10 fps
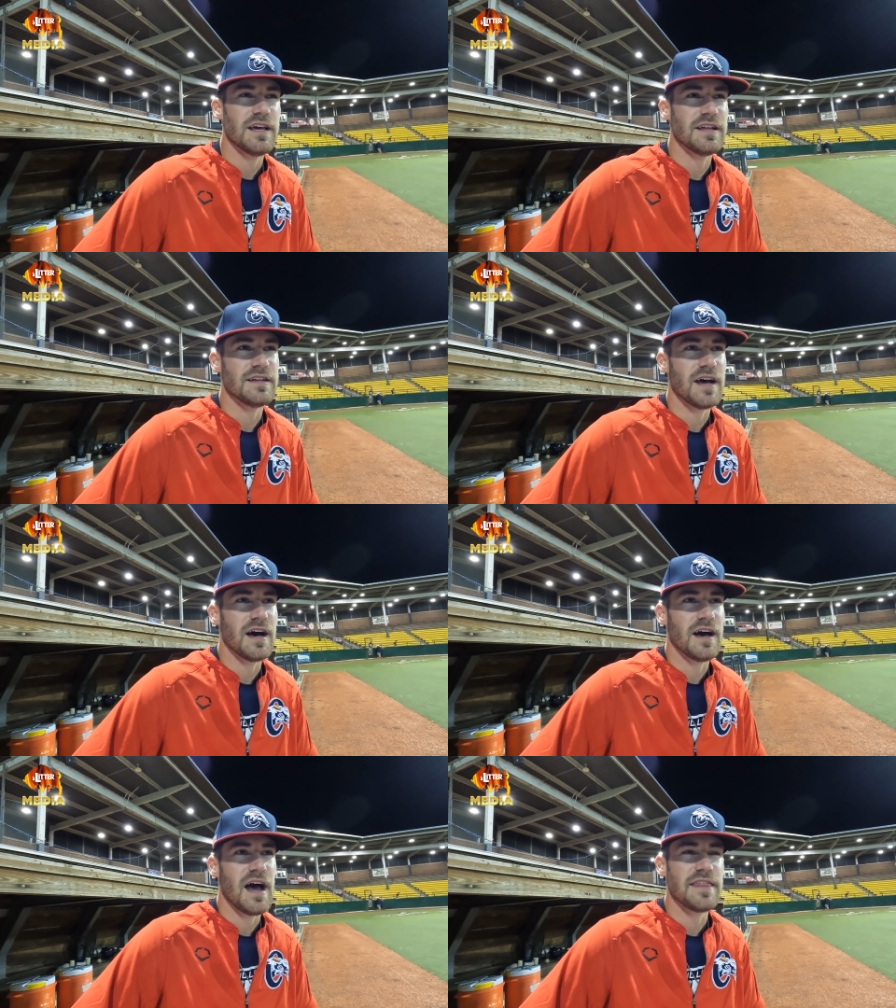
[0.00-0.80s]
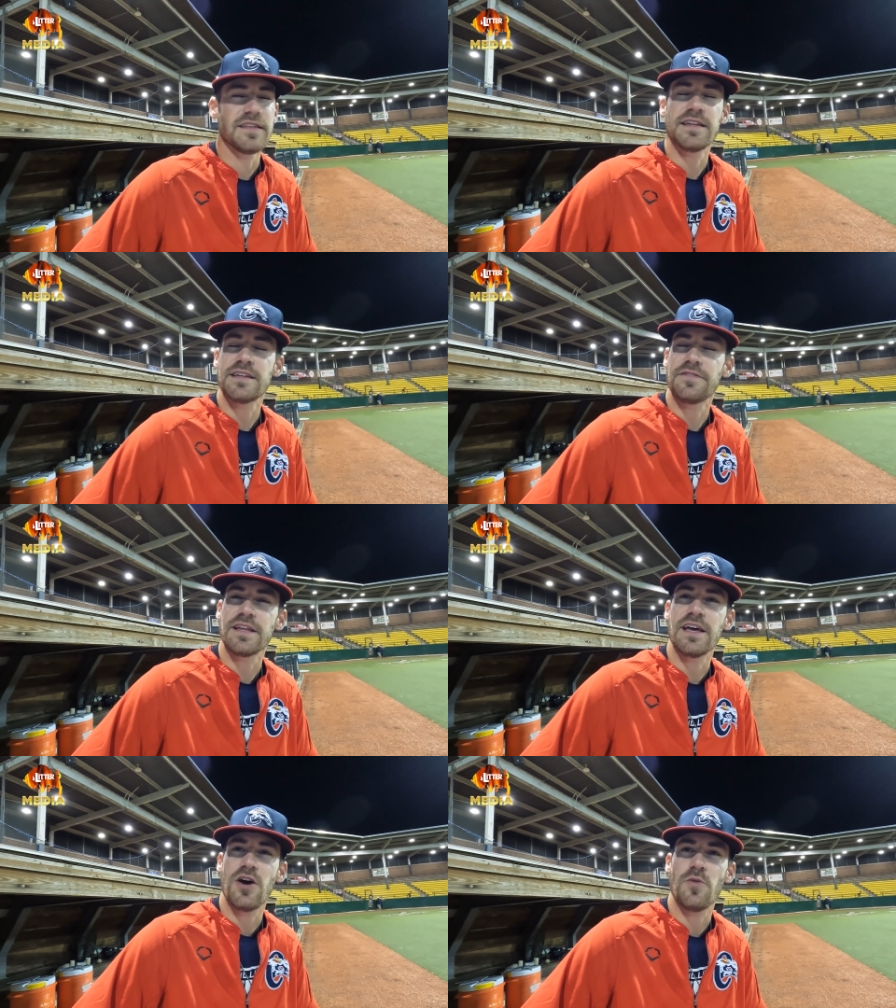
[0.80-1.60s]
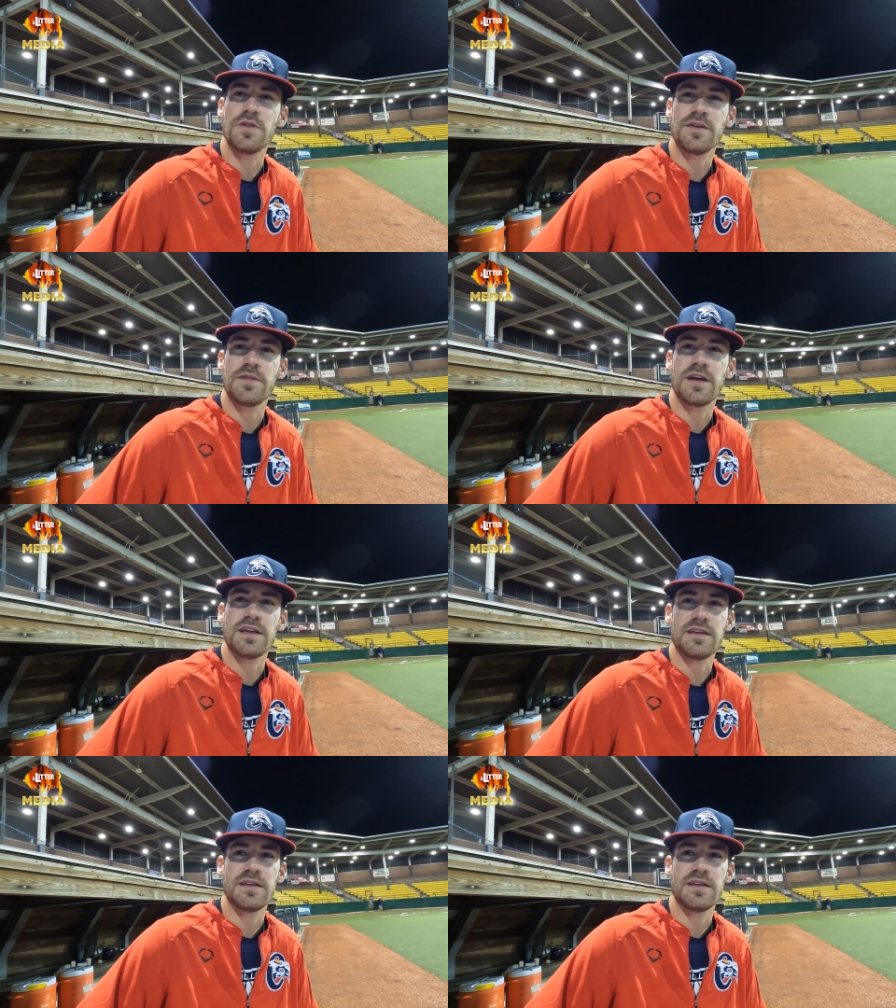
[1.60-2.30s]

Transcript: And uh, I think that definitely hit home with him tonight.